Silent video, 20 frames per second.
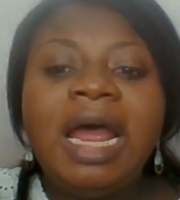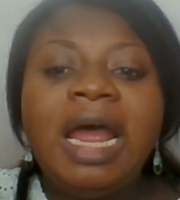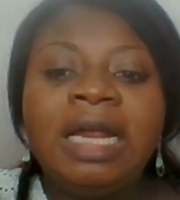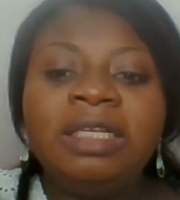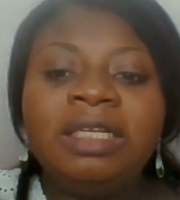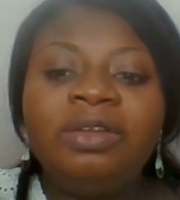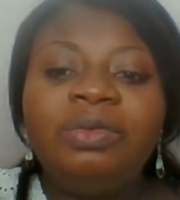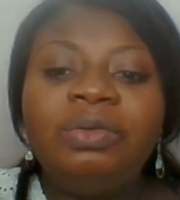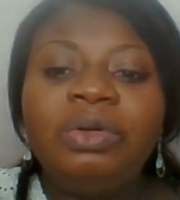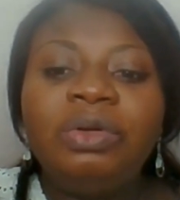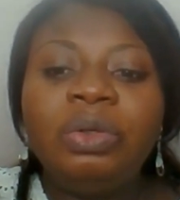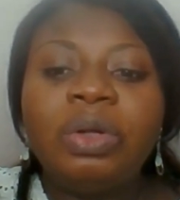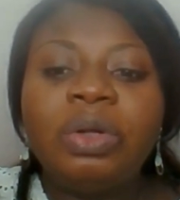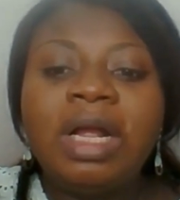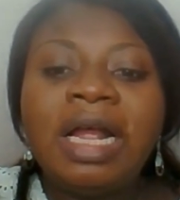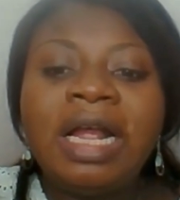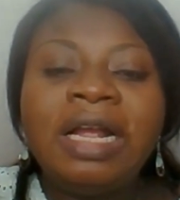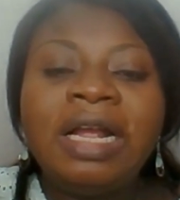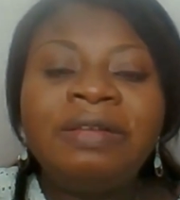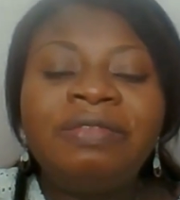And if you
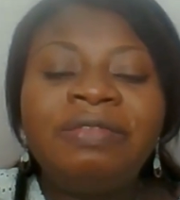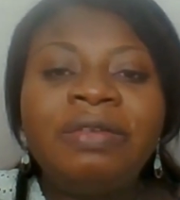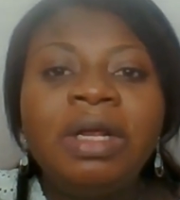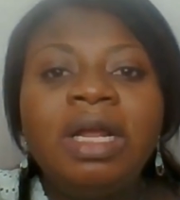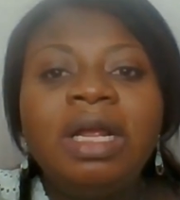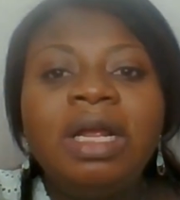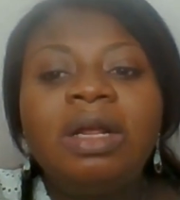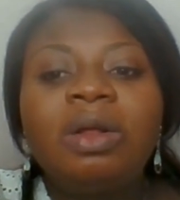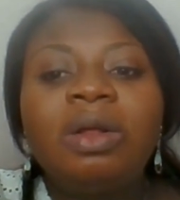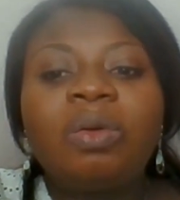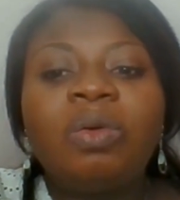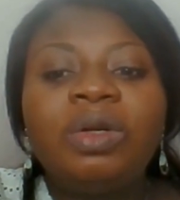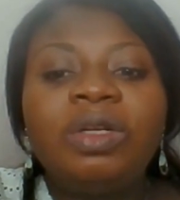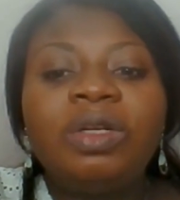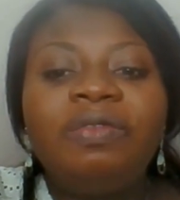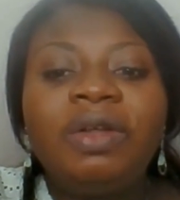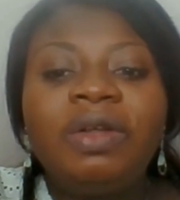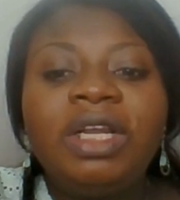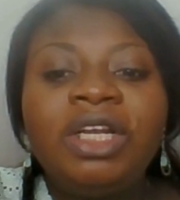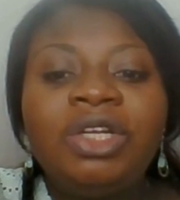have
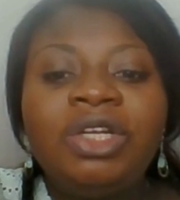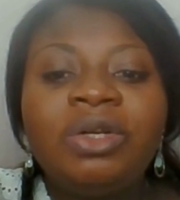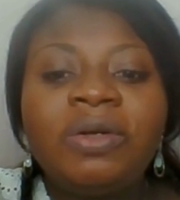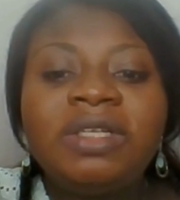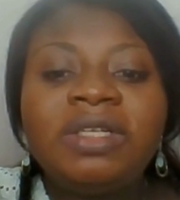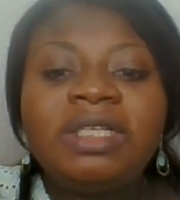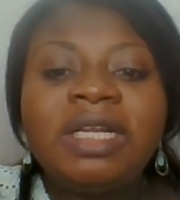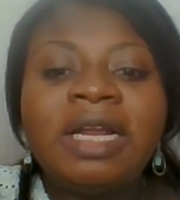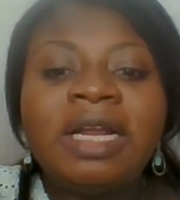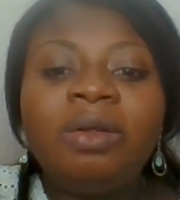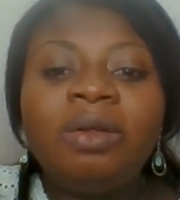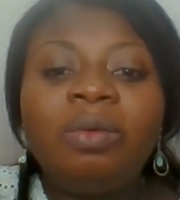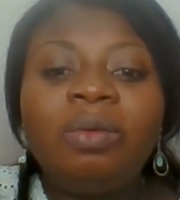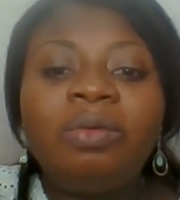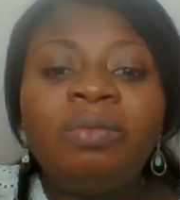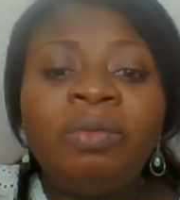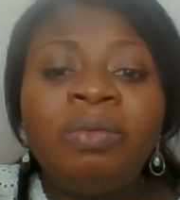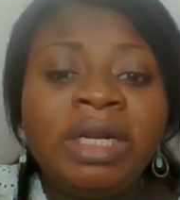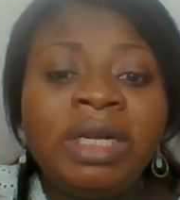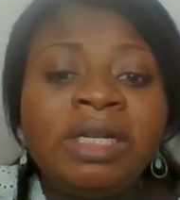qualifications that are
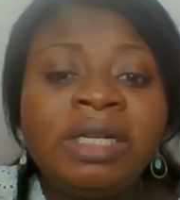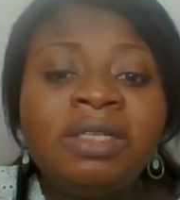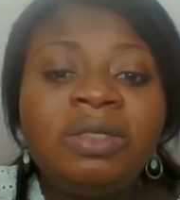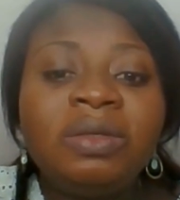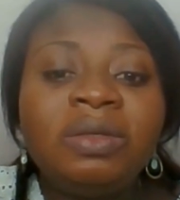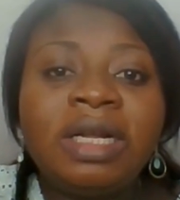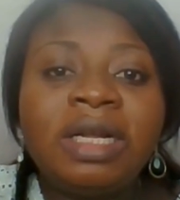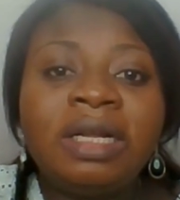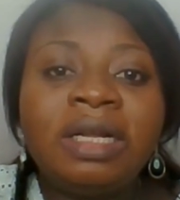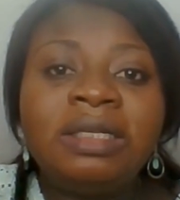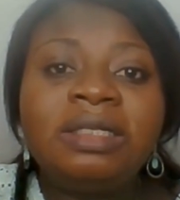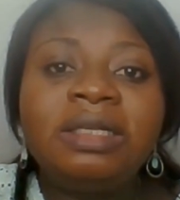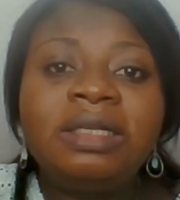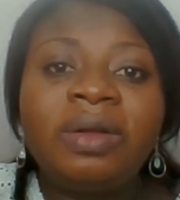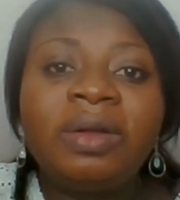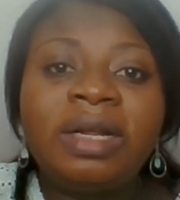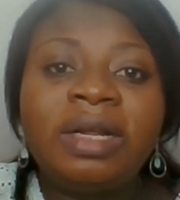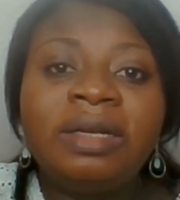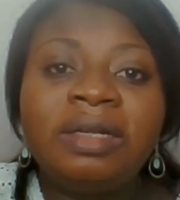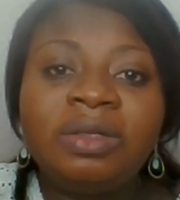equivalent to that,
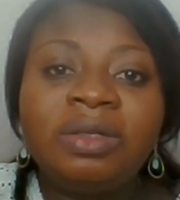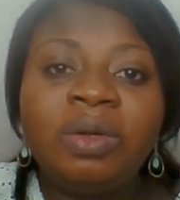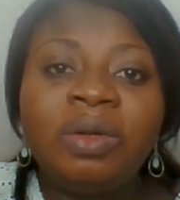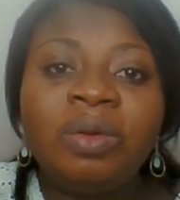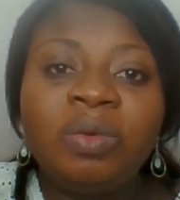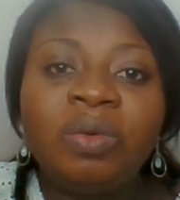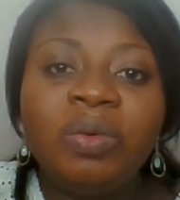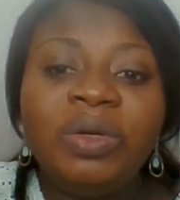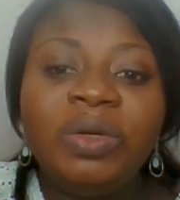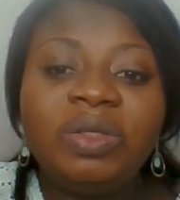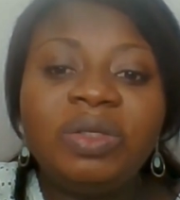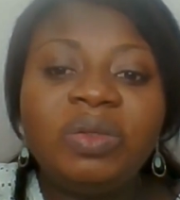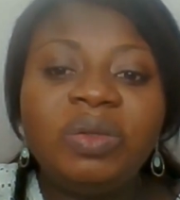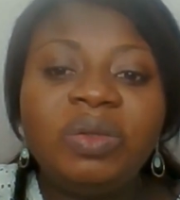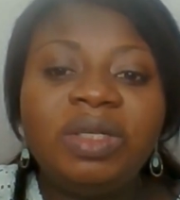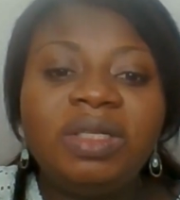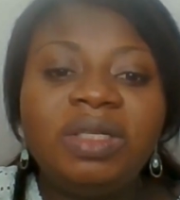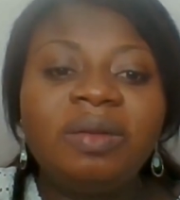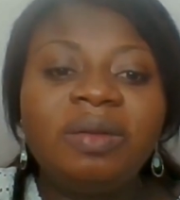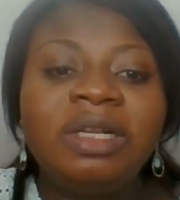you can as well go
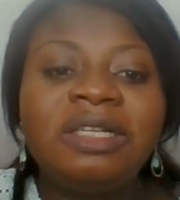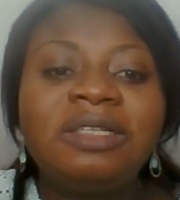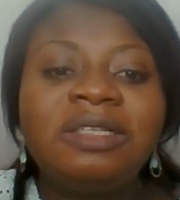into it.